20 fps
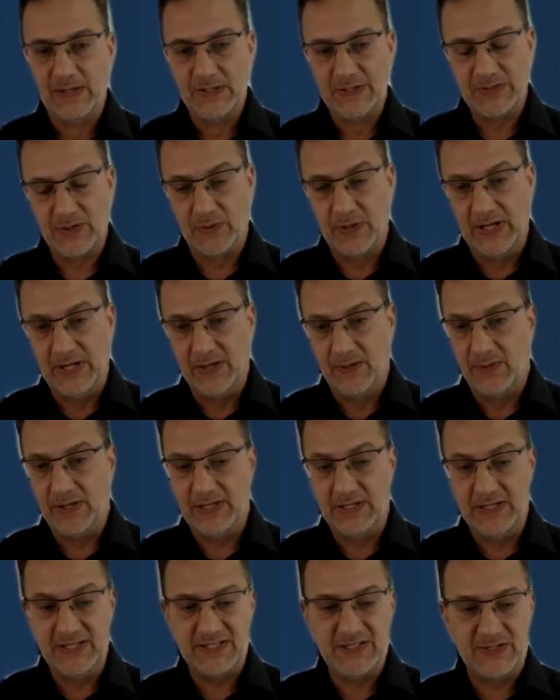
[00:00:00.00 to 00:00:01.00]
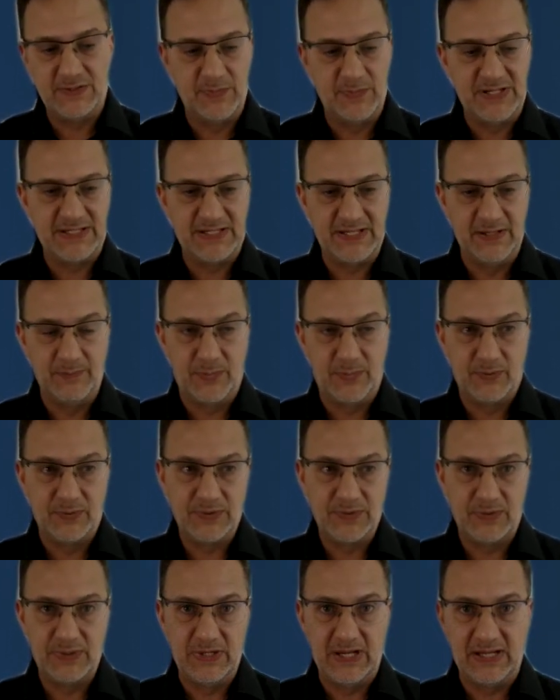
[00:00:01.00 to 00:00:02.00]
So here it needs to be simple.
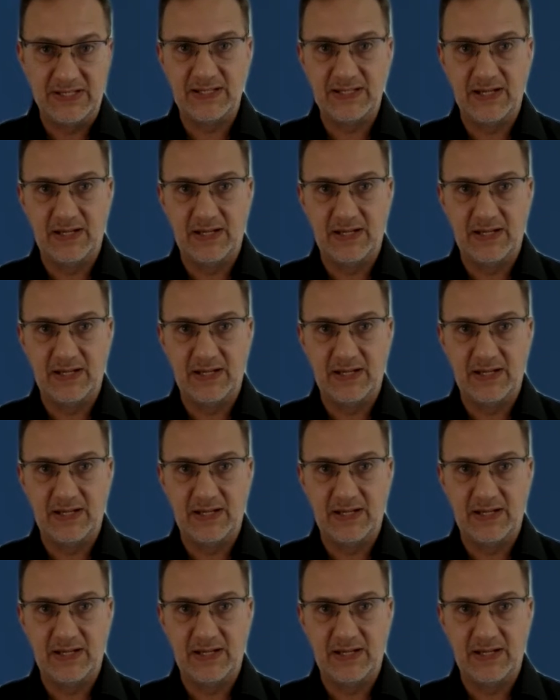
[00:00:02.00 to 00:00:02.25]
So yes,